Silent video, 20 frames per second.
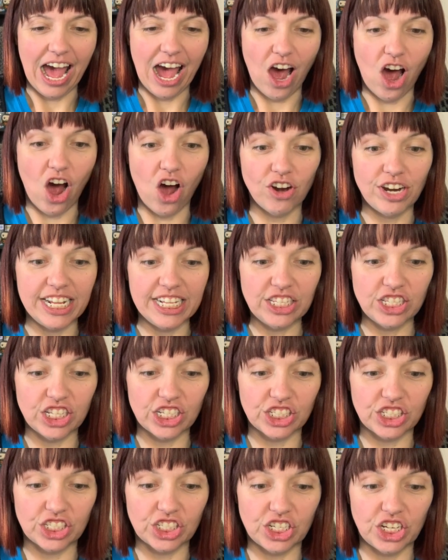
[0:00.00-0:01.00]
oh, this
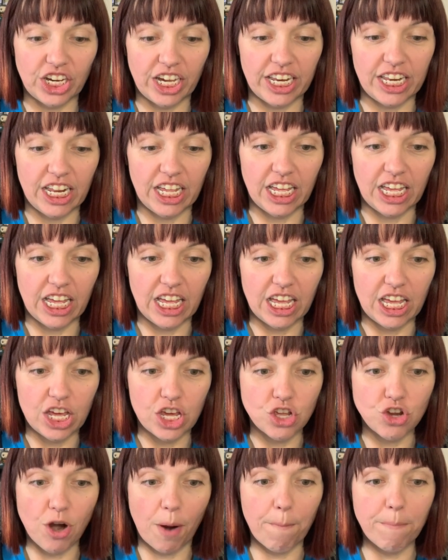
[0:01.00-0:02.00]
looks good.
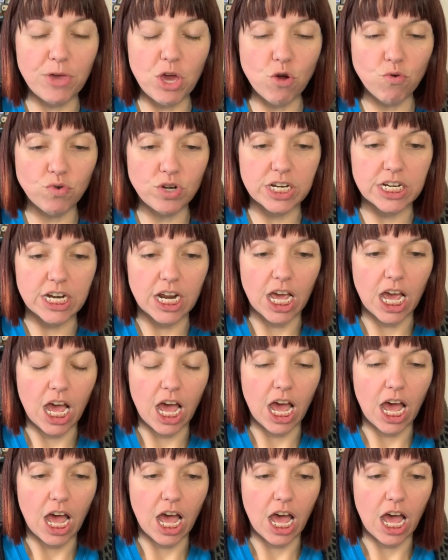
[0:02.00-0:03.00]
You're a mutant.
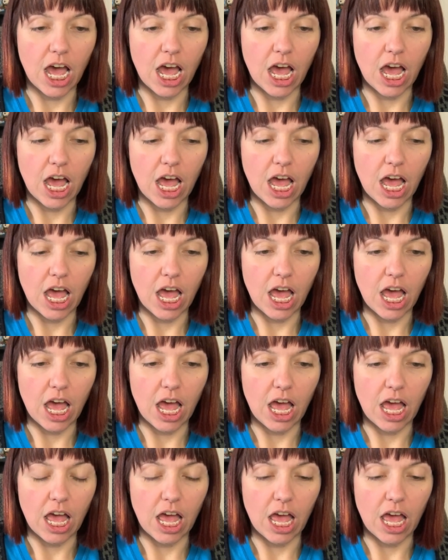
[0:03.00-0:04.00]
Created
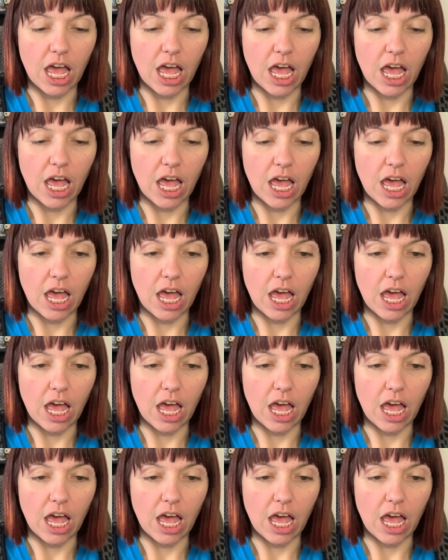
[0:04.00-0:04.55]
by magic.